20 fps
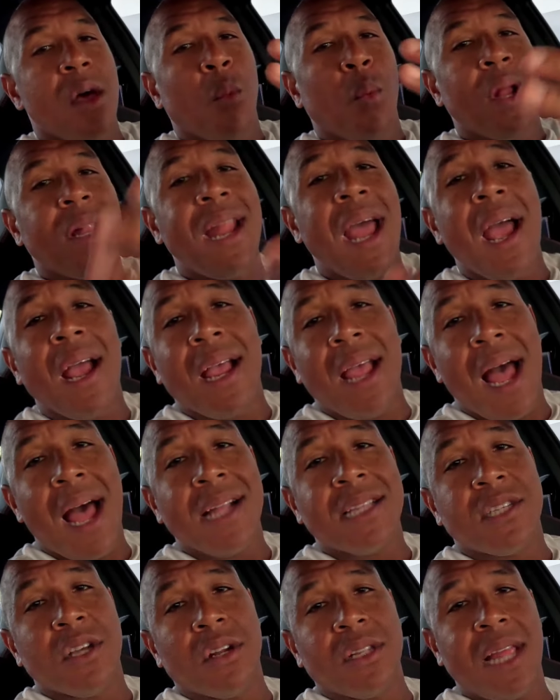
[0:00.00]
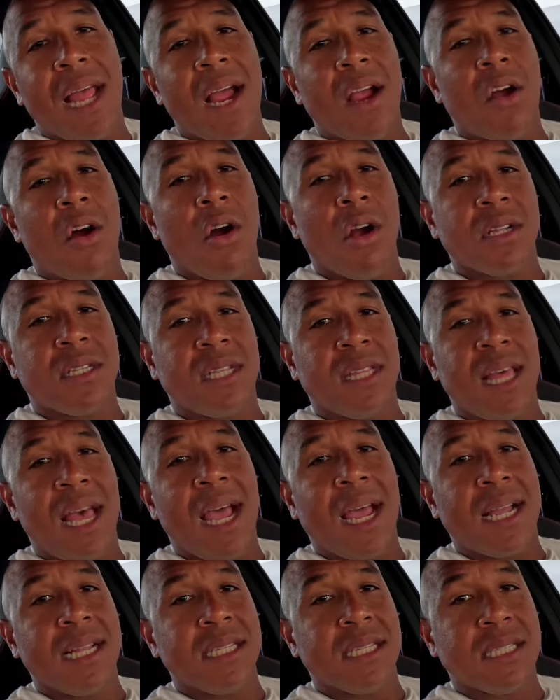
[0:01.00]
When that guy took that car to
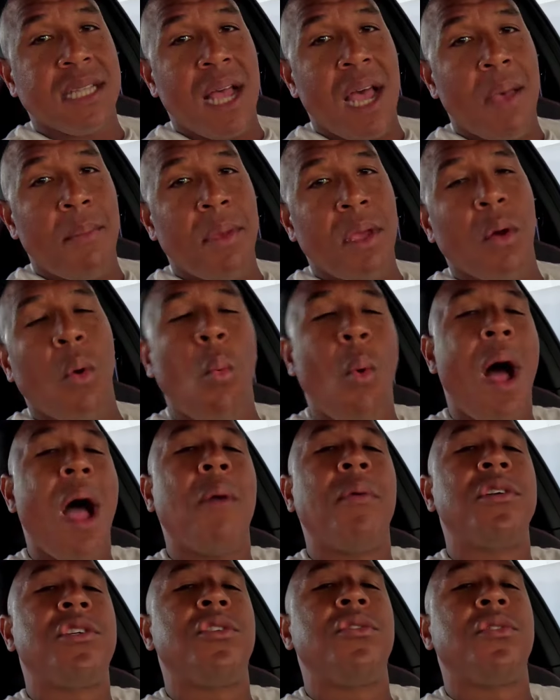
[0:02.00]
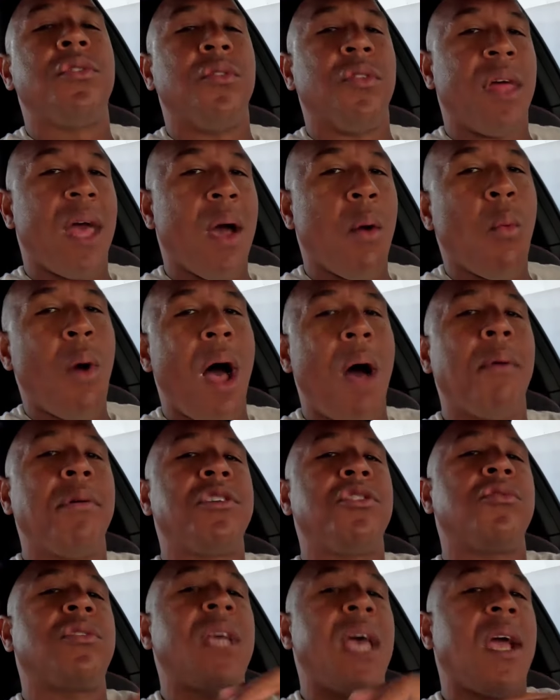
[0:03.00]
that consignment, why would you do that? Why
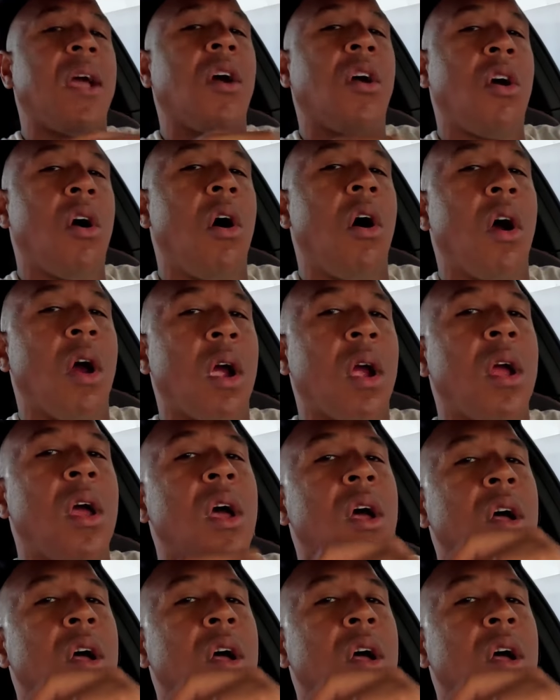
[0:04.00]
would you take a car